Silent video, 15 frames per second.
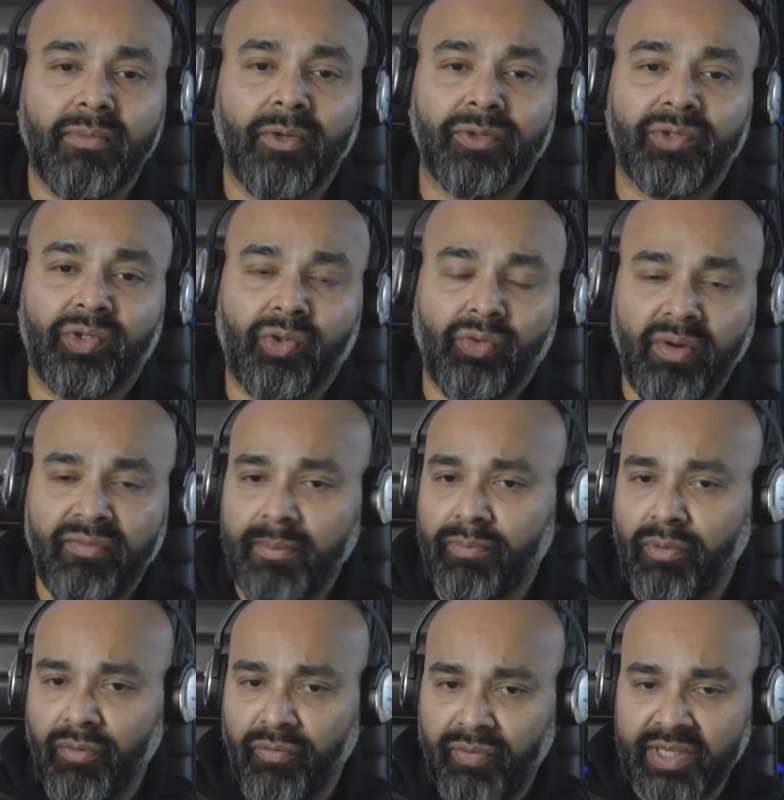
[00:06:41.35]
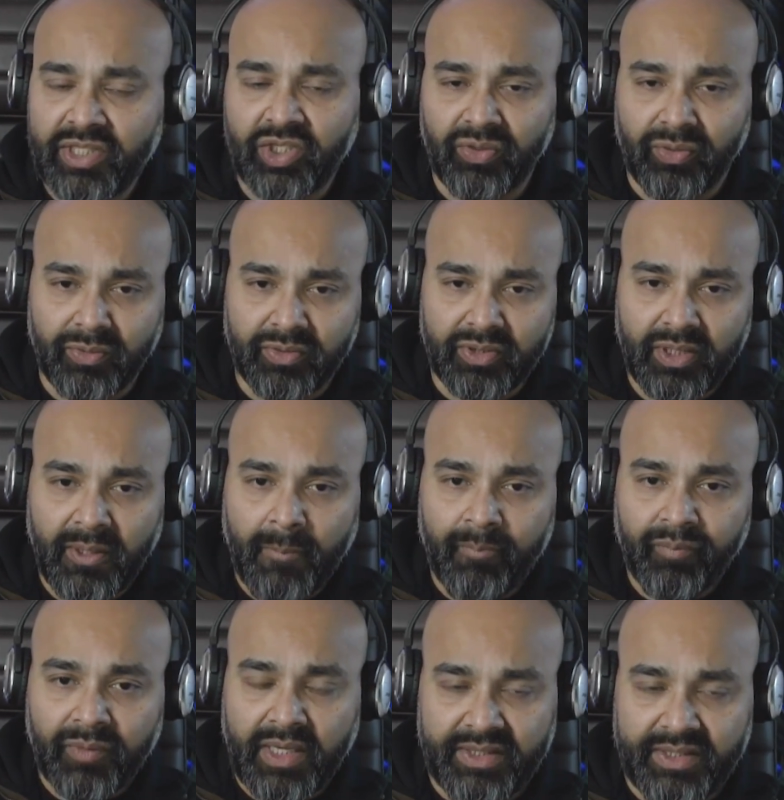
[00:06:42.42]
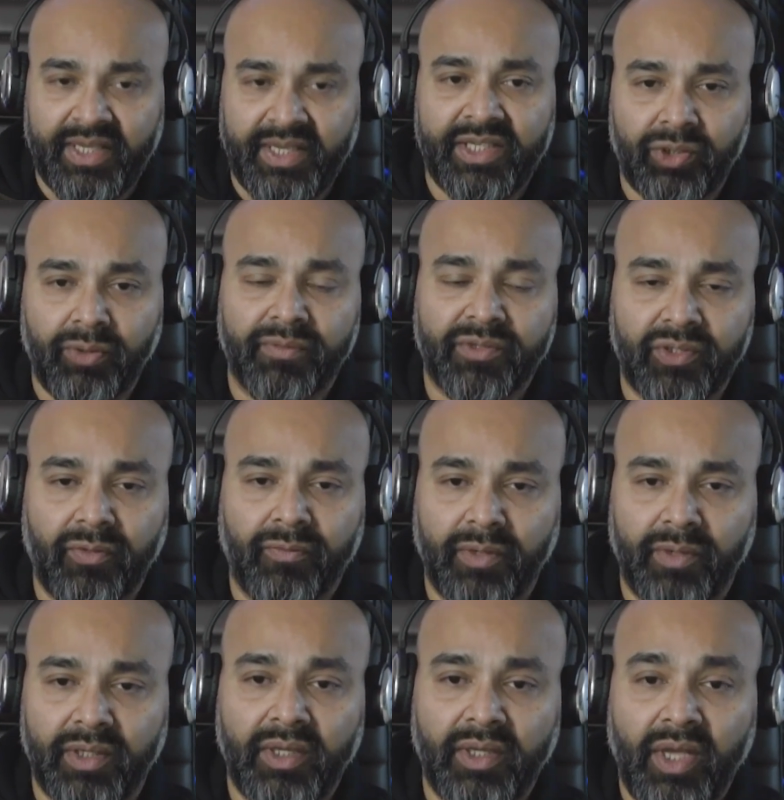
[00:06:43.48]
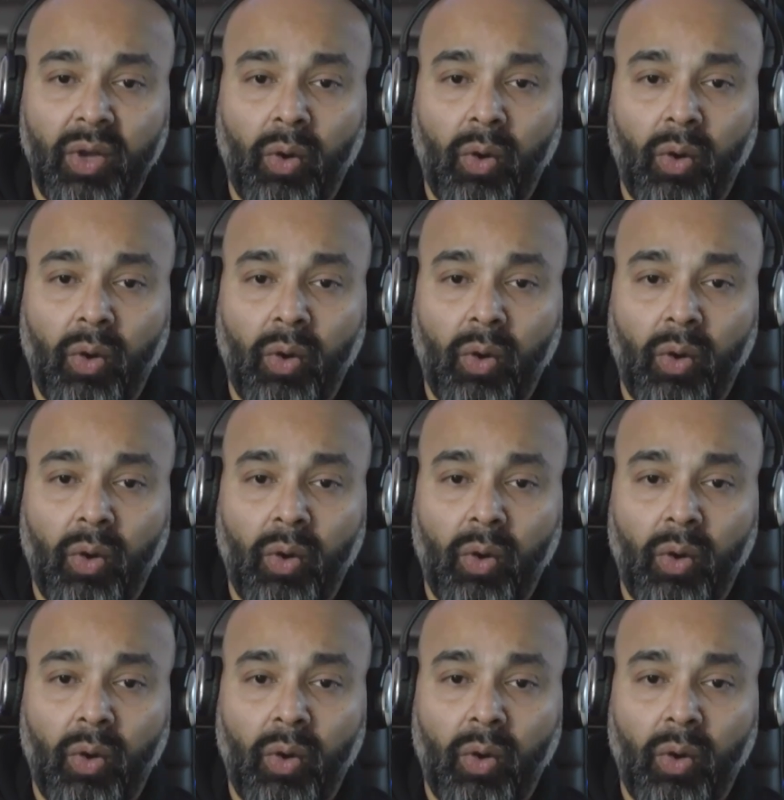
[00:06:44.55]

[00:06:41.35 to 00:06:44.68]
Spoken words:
most driven professionals in the history of software,